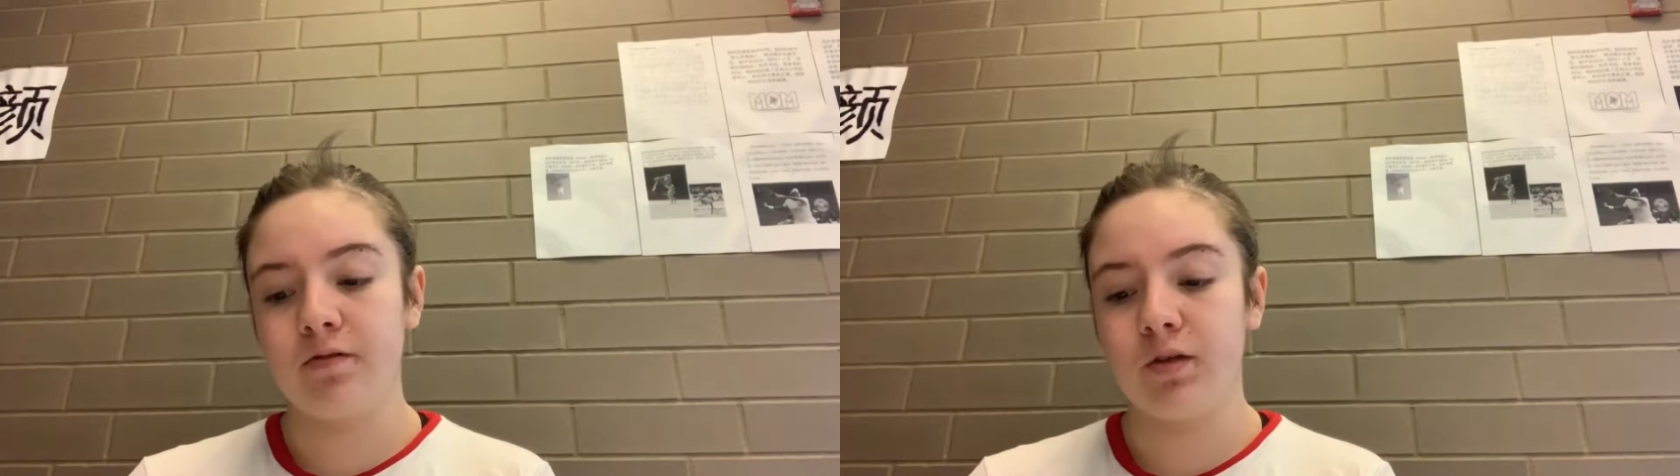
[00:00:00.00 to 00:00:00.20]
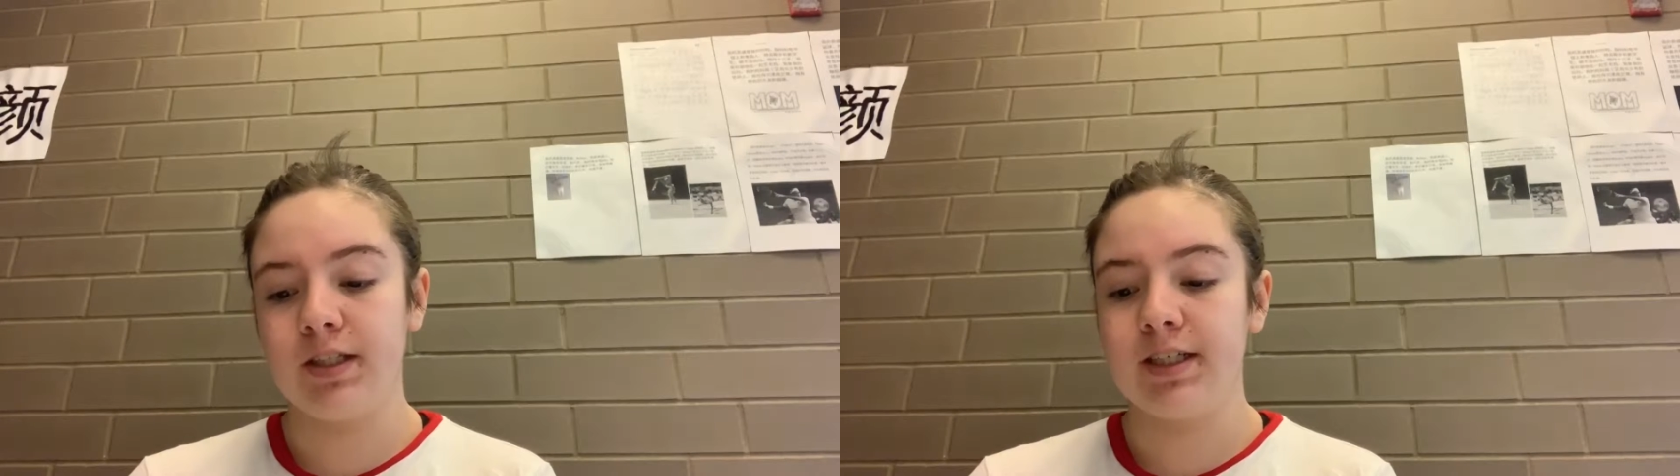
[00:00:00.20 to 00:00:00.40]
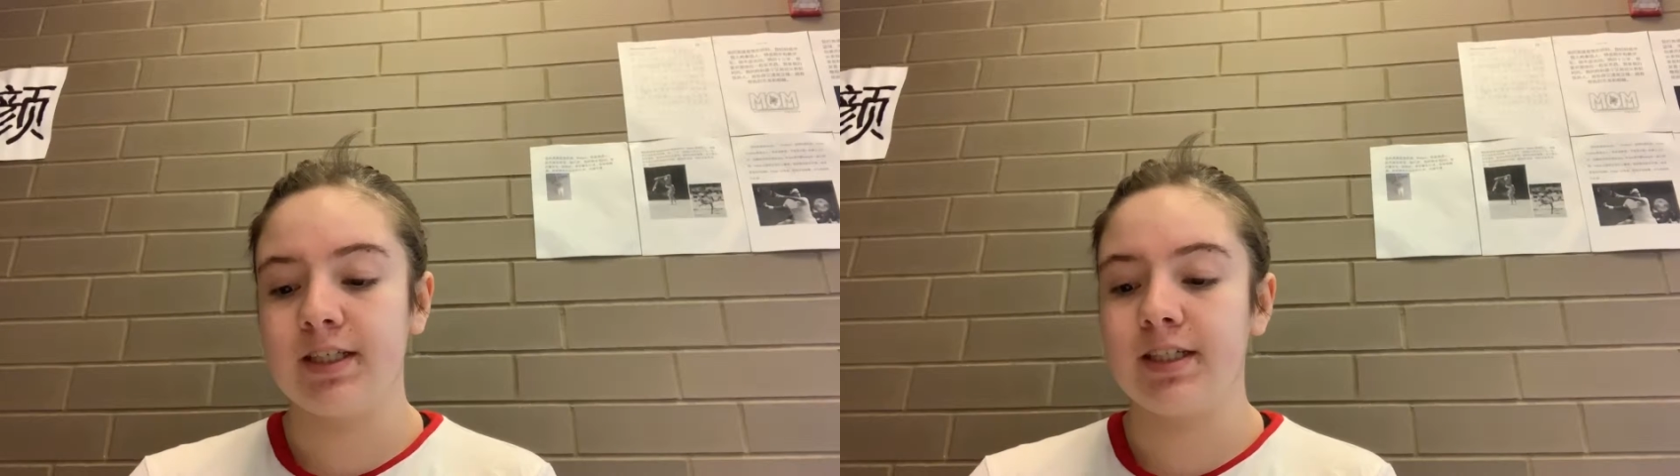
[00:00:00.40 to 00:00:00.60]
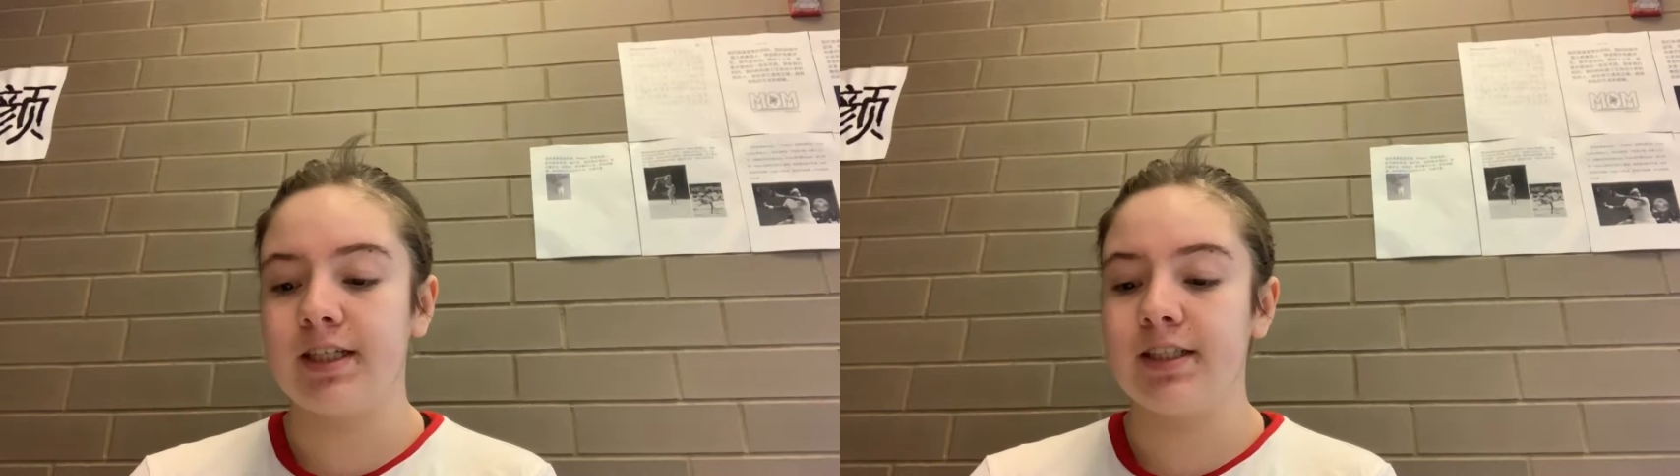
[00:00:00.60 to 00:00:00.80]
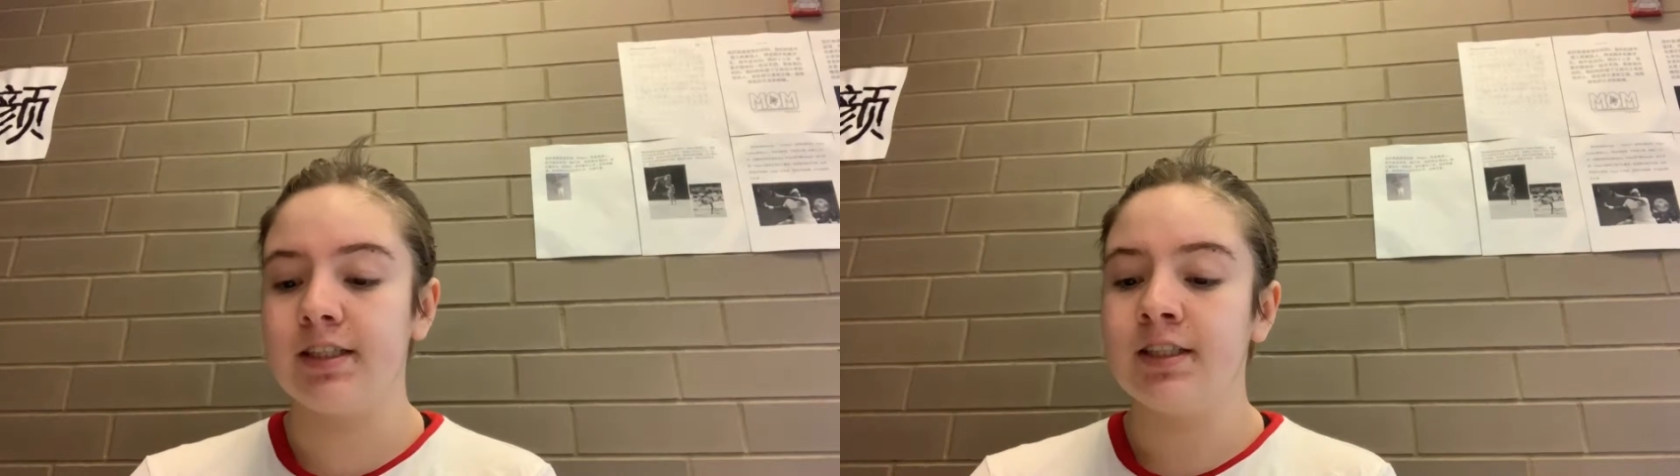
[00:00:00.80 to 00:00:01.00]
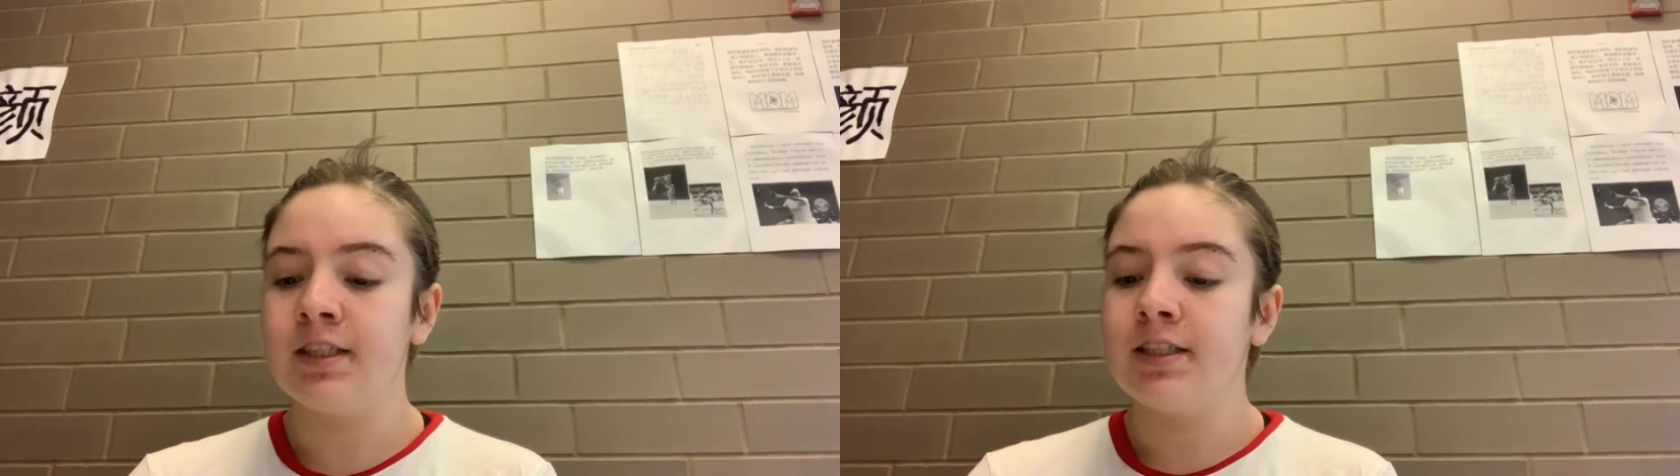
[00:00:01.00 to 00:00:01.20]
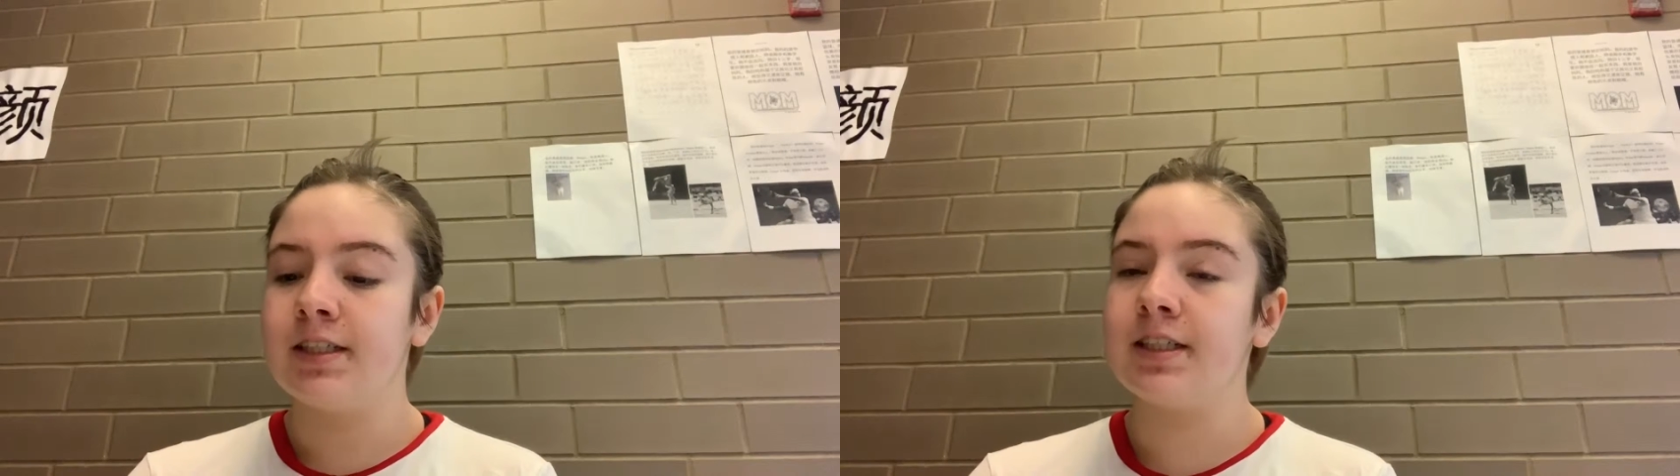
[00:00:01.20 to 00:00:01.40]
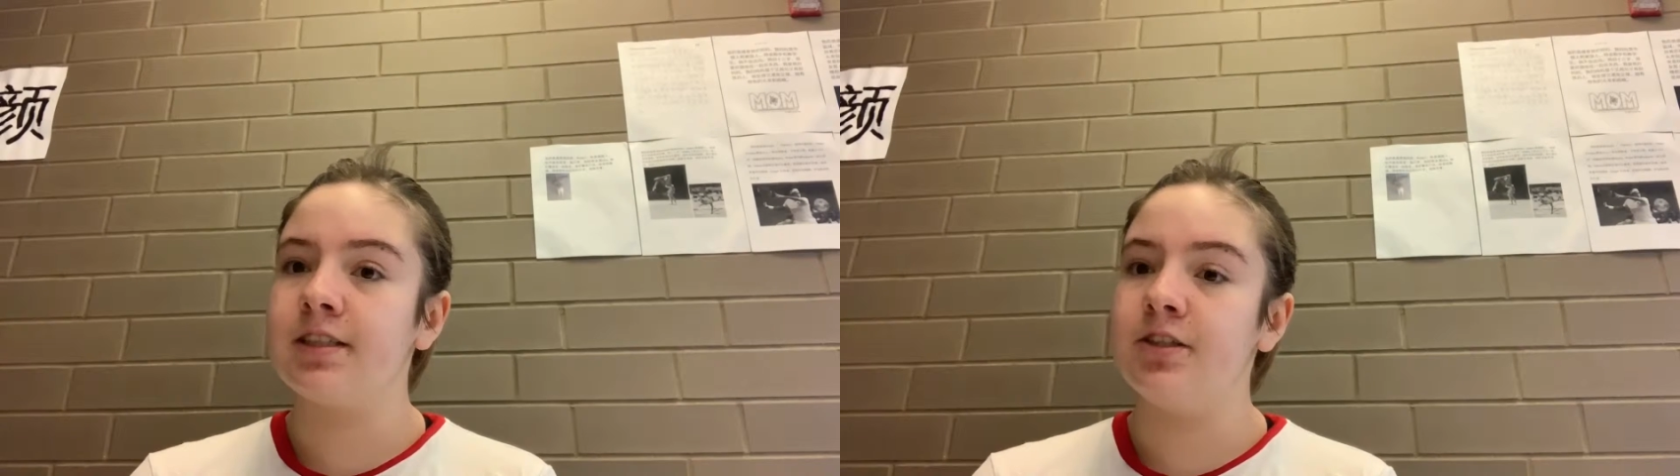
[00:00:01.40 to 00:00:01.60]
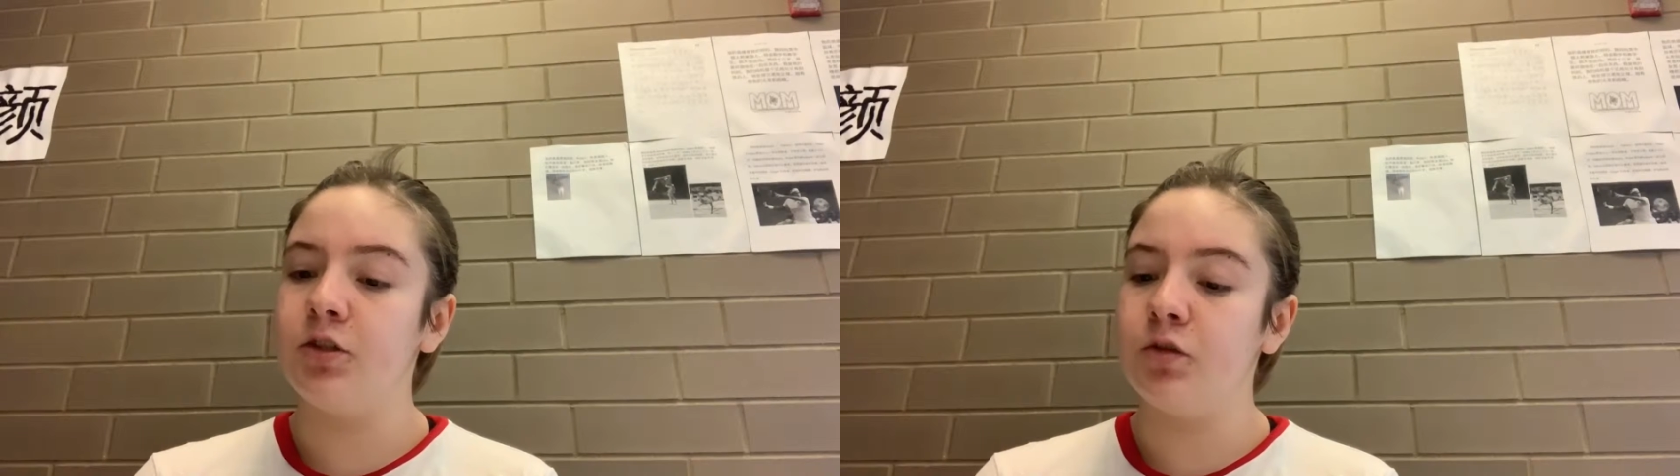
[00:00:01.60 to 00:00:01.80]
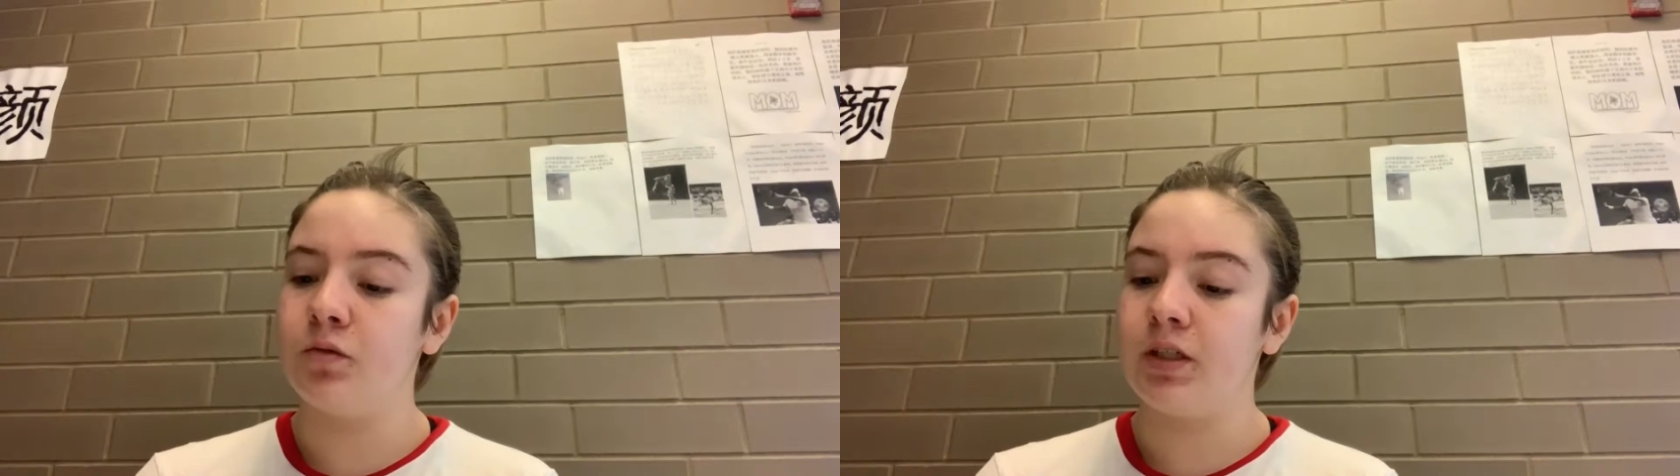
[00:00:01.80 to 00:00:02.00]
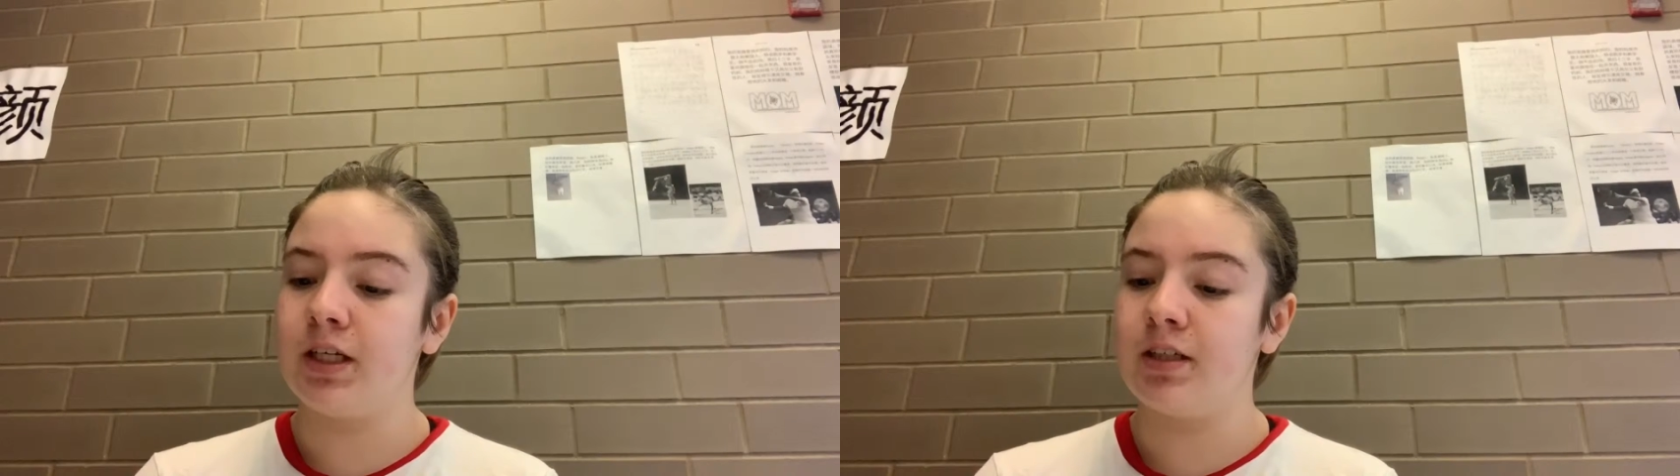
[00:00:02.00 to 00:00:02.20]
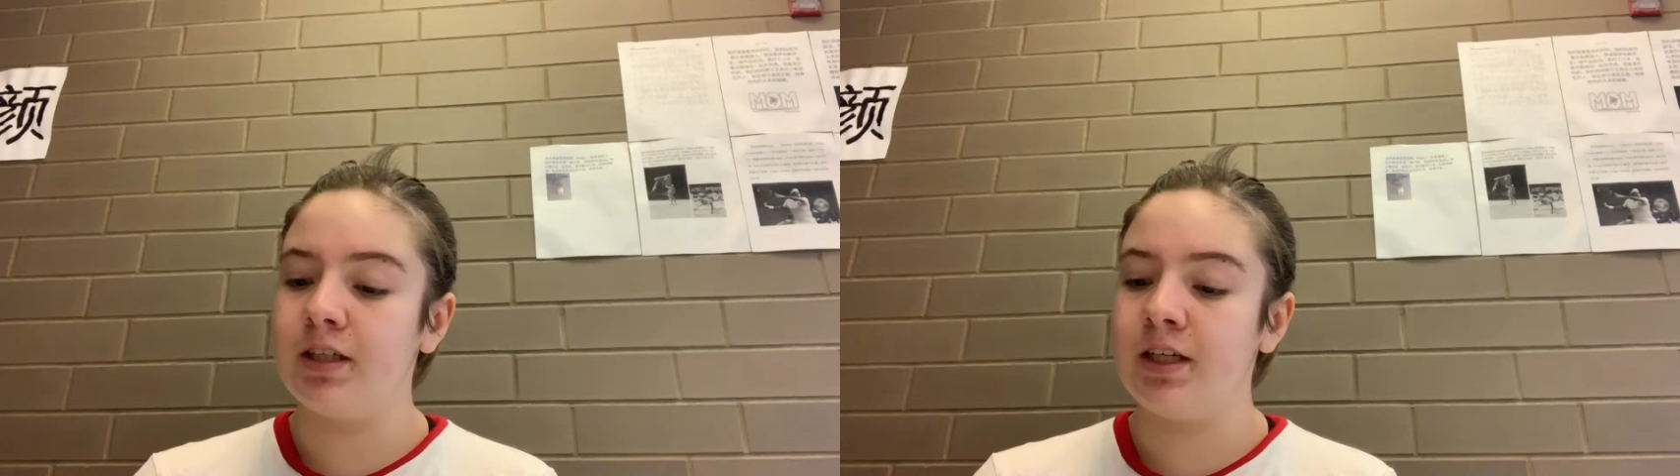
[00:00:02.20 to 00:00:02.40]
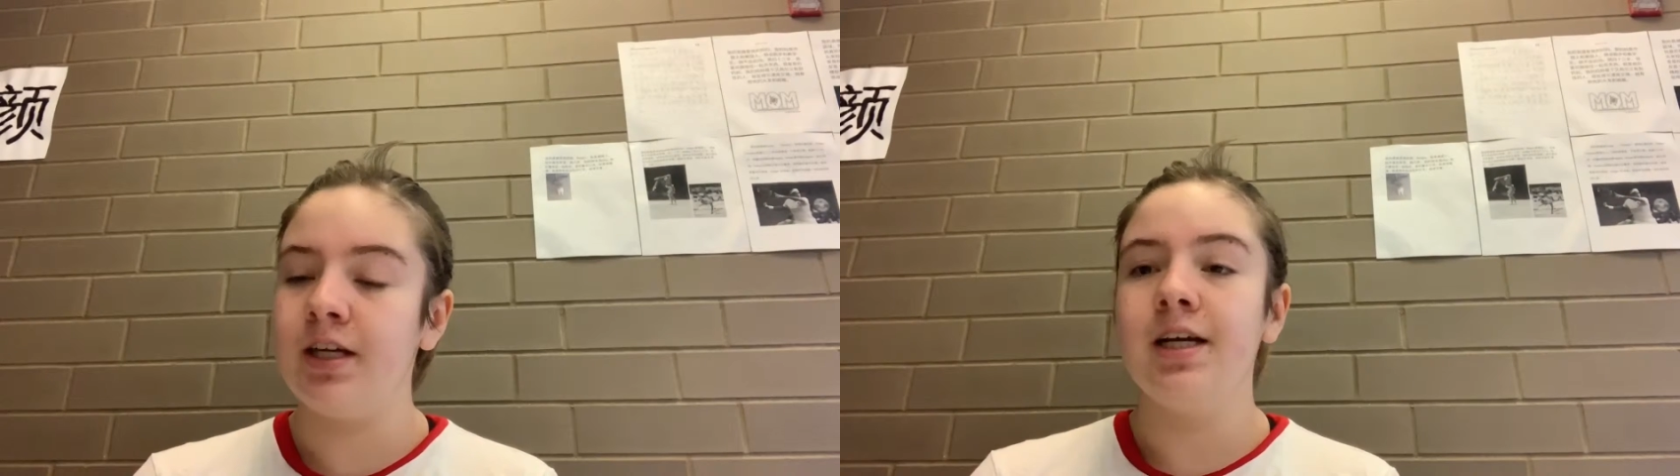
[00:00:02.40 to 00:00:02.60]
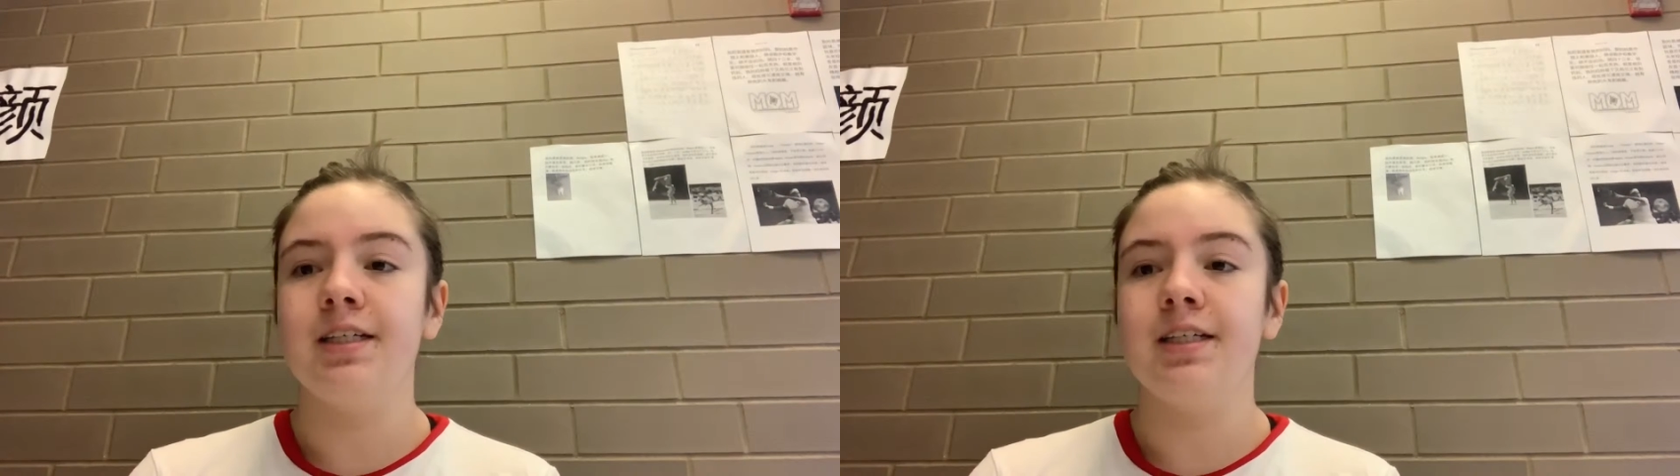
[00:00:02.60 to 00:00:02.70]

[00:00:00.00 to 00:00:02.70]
forensic scientists do in reality?